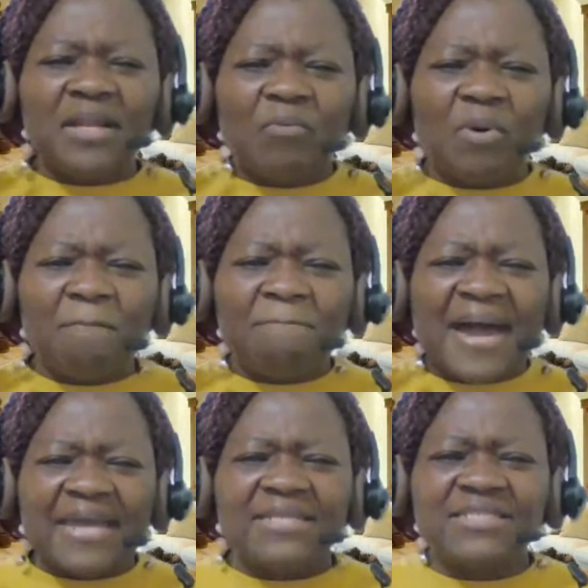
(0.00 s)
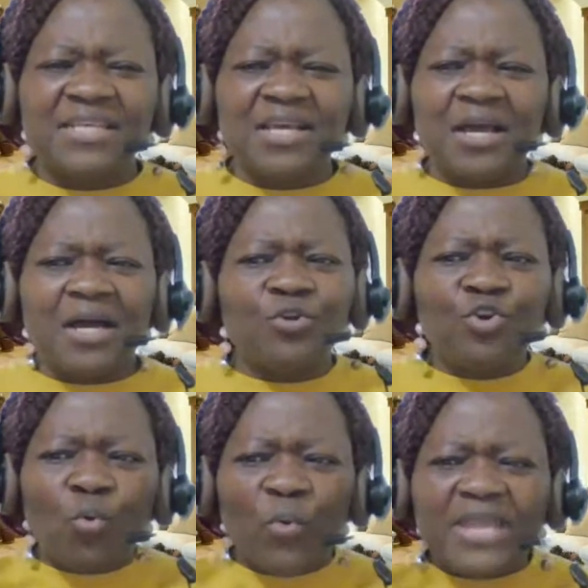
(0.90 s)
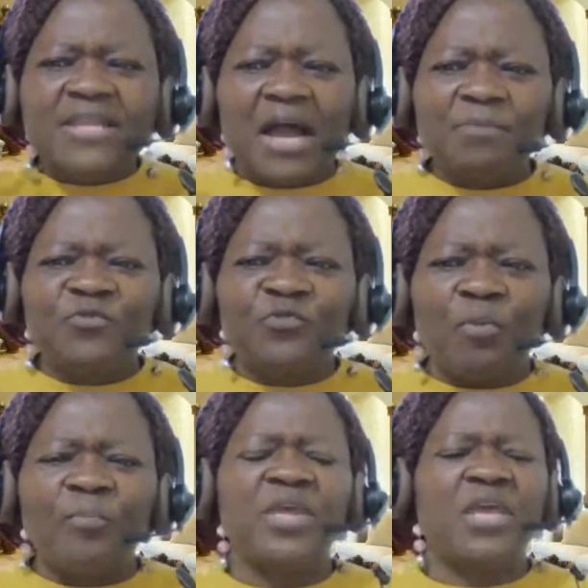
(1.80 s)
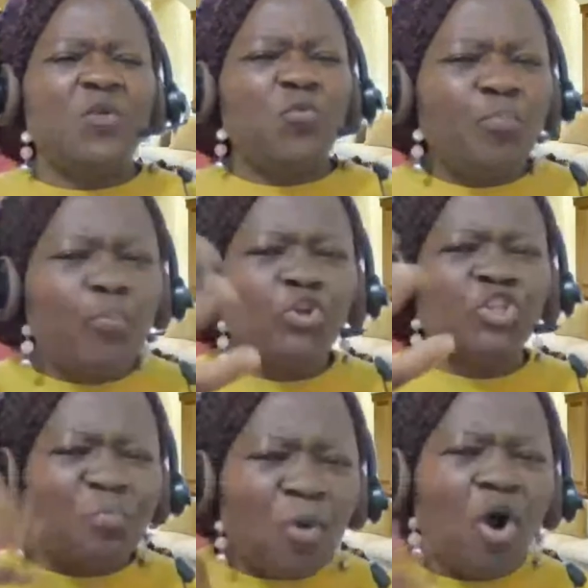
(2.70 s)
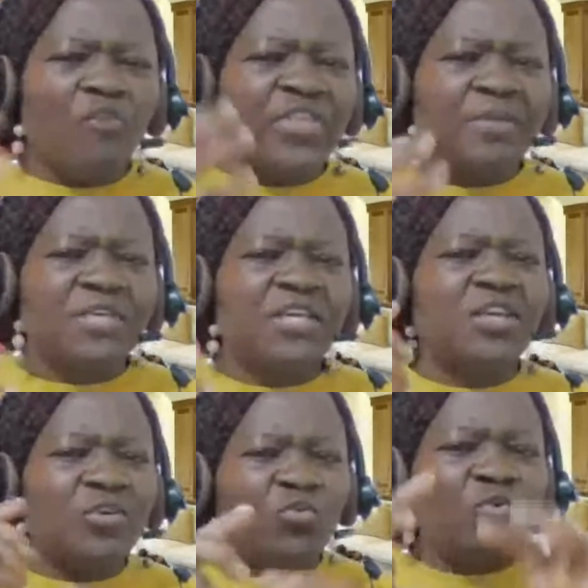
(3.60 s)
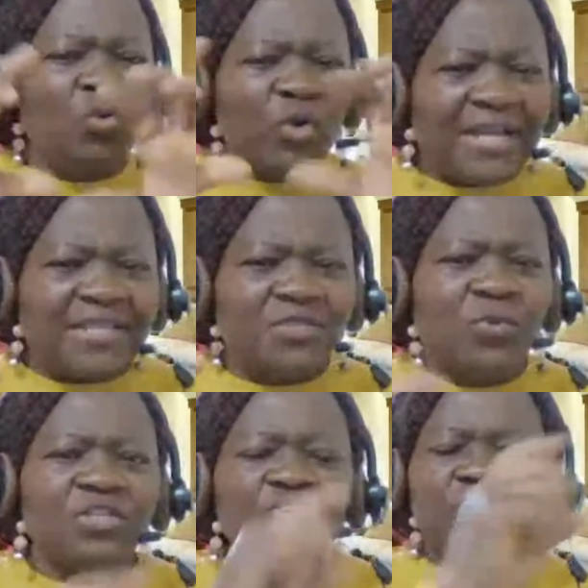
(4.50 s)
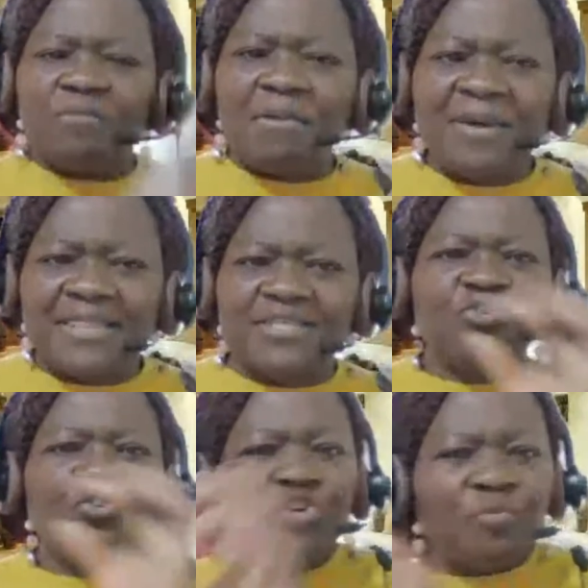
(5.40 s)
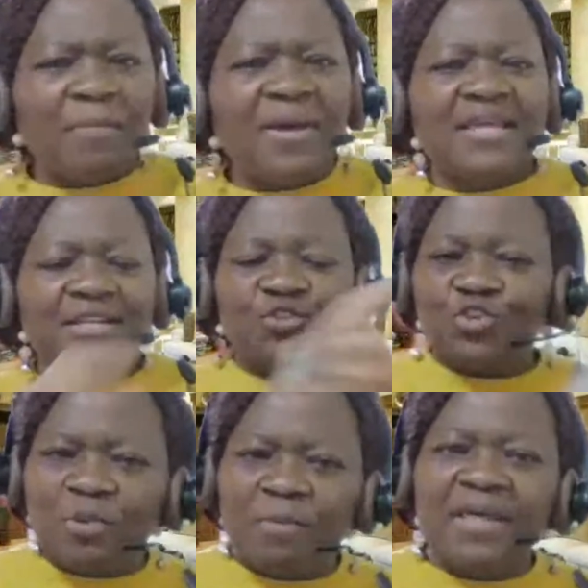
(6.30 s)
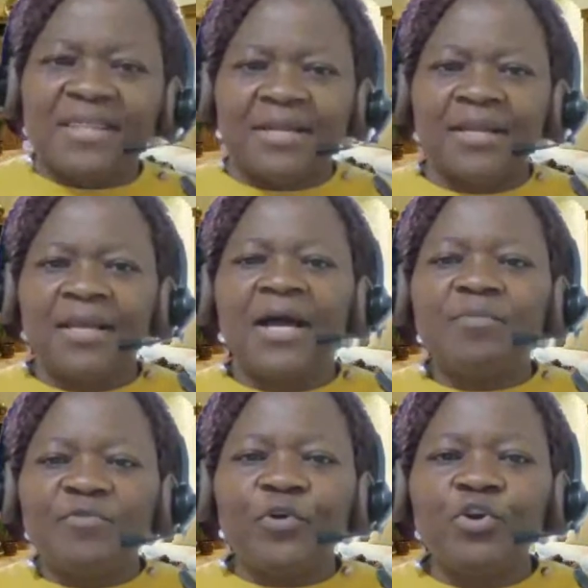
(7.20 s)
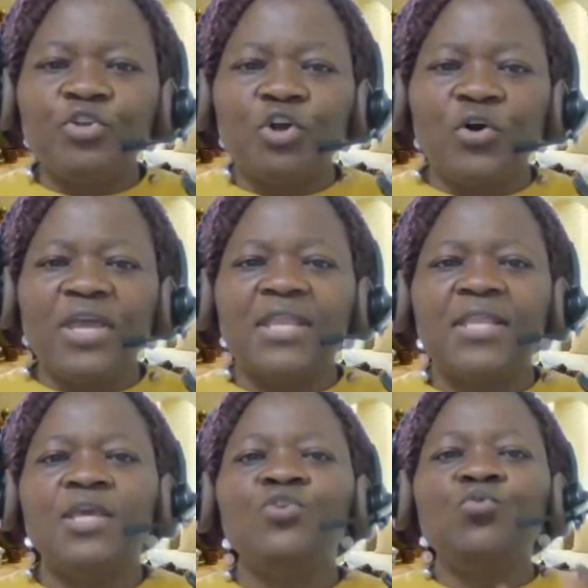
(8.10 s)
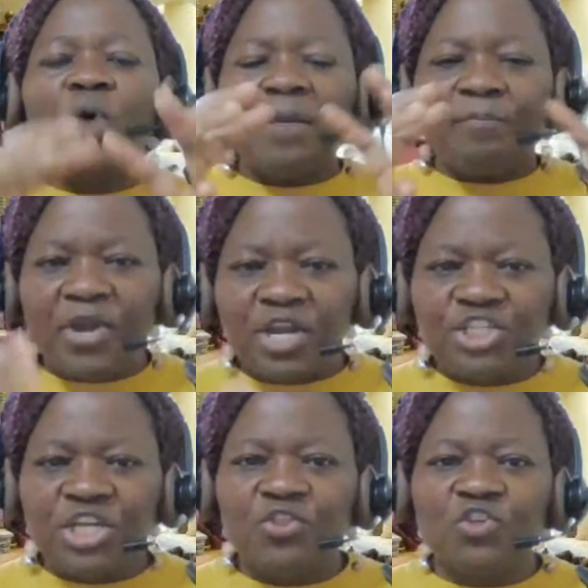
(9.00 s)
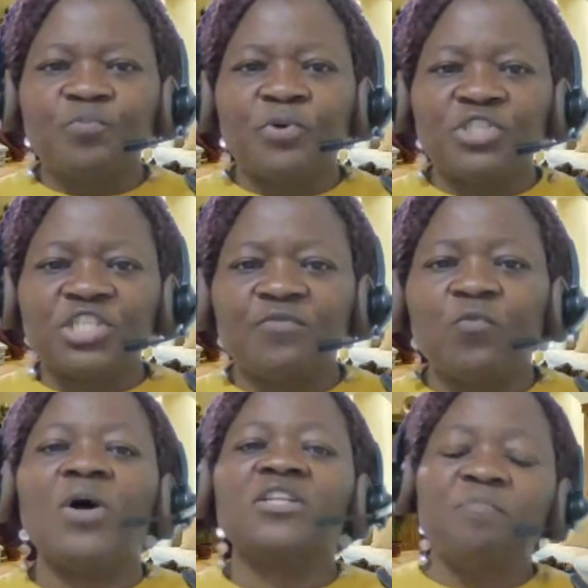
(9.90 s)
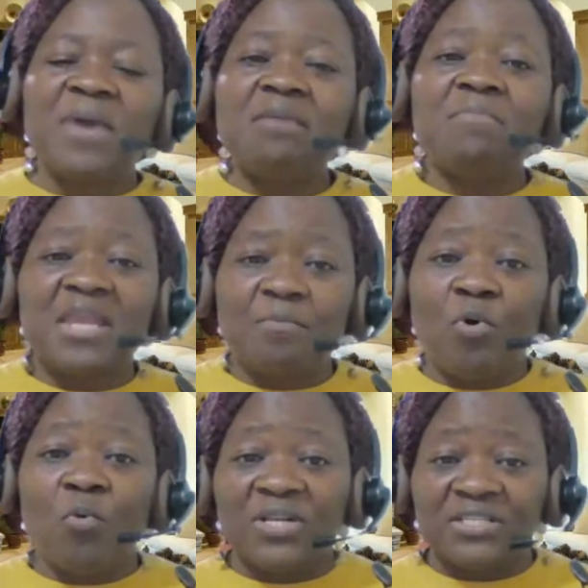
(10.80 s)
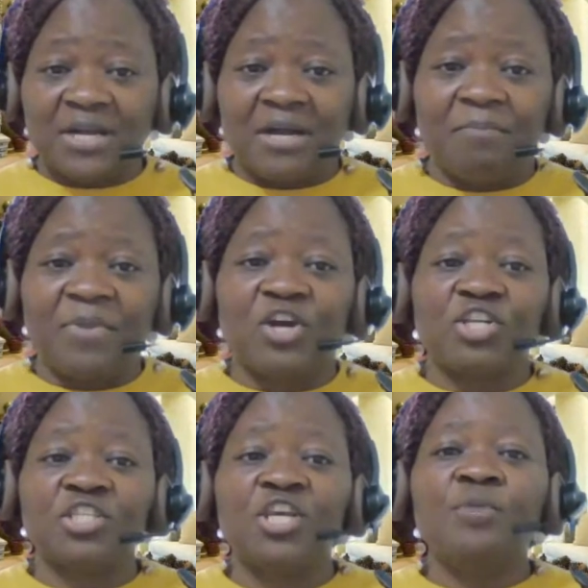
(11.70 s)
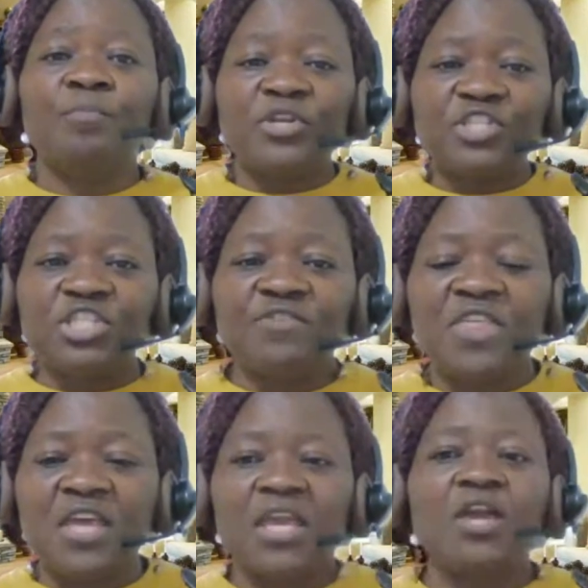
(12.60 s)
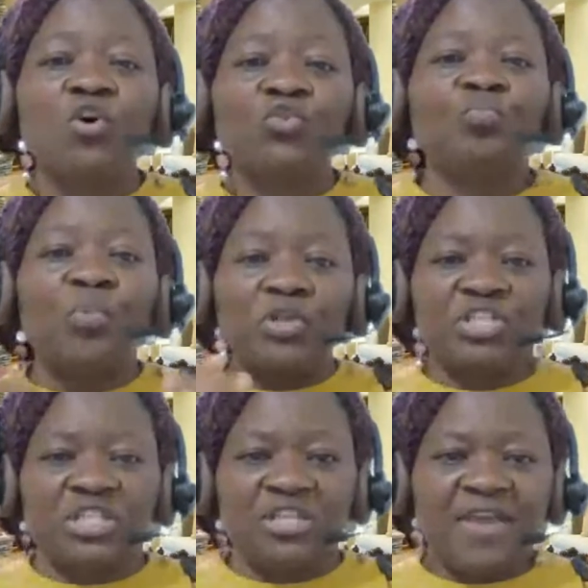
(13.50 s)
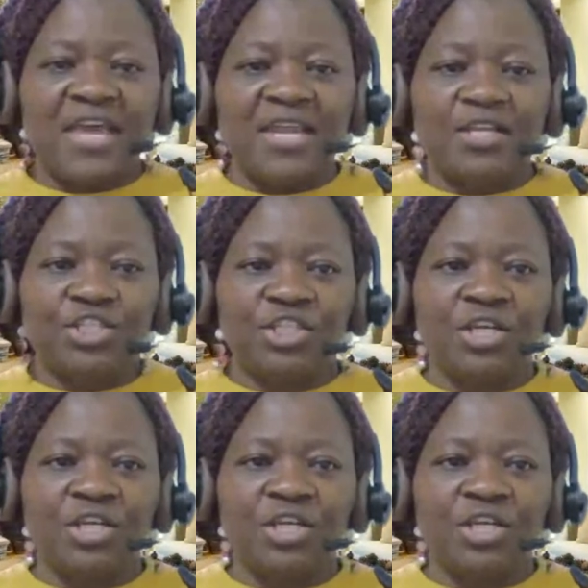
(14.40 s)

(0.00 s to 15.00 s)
minds, I don't know where it comes from, you will push more of them. Say, you looking at this one, do you remember this? Do you remember that? Do you remember that? And before you know it, you appreciate those positive ones. Many, many more ones come, because positive thinking goes with positive energy.